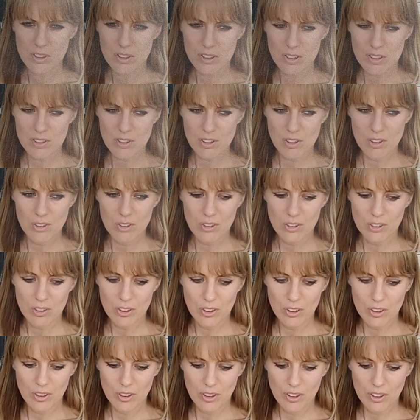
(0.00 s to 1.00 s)
does
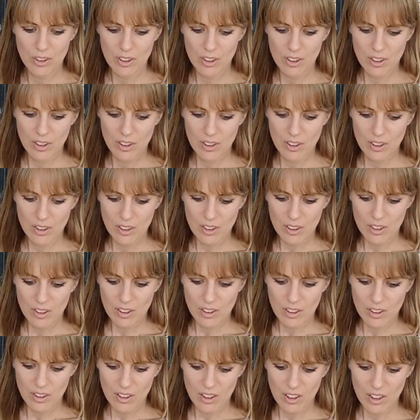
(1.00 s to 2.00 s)
look
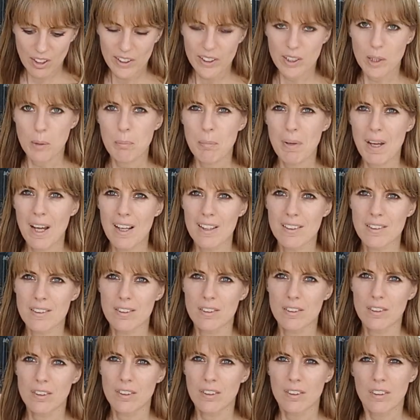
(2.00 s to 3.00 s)
like a
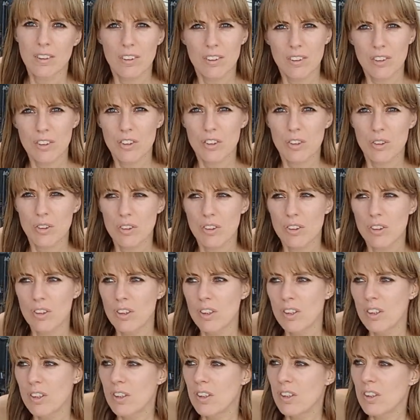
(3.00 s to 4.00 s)
pattern. Do
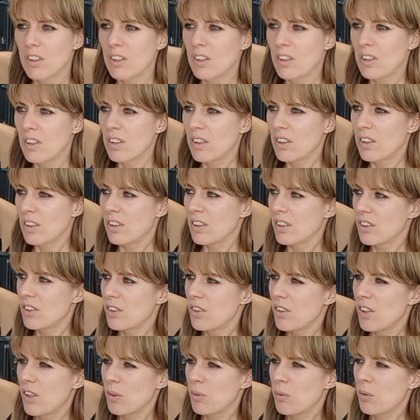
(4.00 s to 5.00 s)

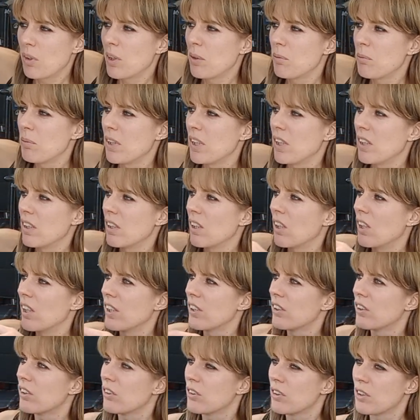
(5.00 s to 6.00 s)
you know what I mean?
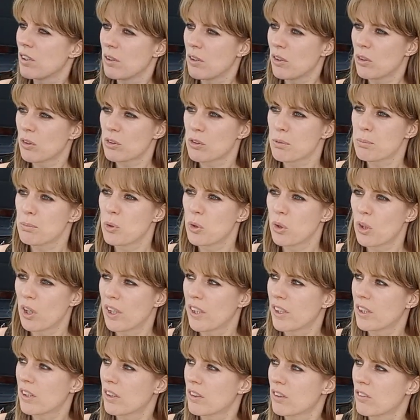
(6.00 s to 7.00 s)
Like, it looks more
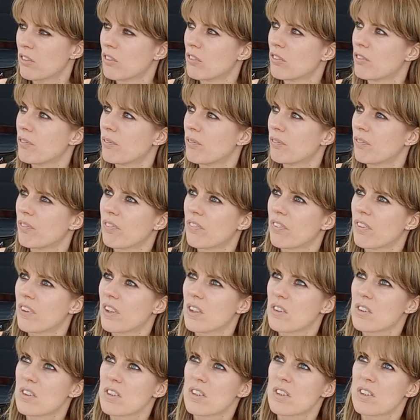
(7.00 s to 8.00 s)
like,
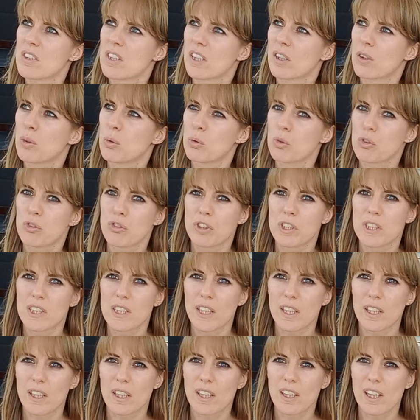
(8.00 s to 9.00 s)
there's this thing called
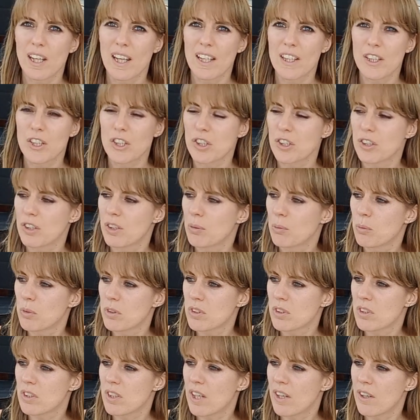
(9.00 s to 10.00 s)
reticulation,
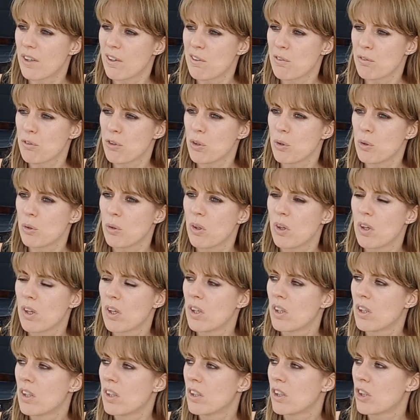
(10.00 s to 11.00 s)
wasn't there? If you
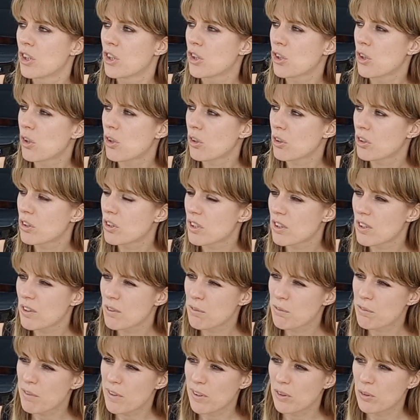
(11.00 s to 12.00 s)
shocked the
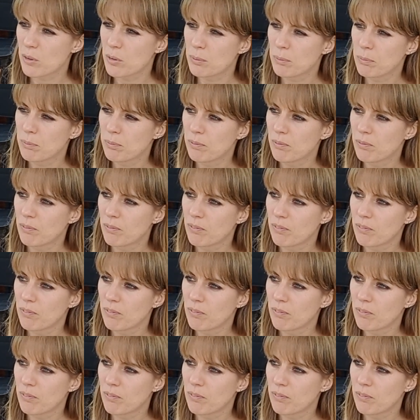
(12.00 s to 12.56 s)
film,